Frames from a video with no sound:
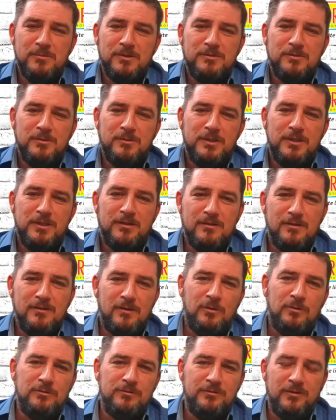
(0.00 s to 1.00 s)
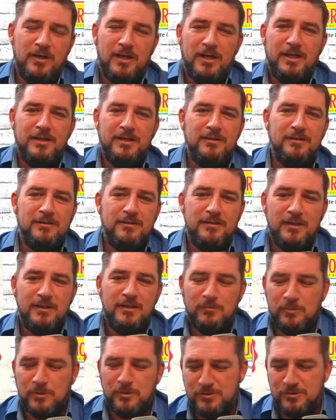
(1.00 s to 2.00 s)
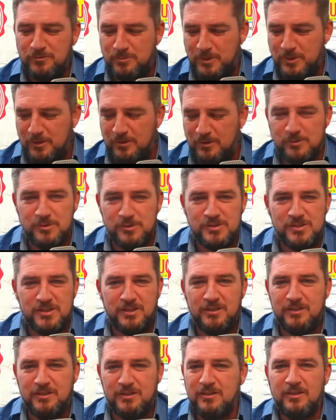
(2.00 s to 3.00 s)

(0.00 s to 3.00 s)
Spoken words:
between the old vine and what you've been using.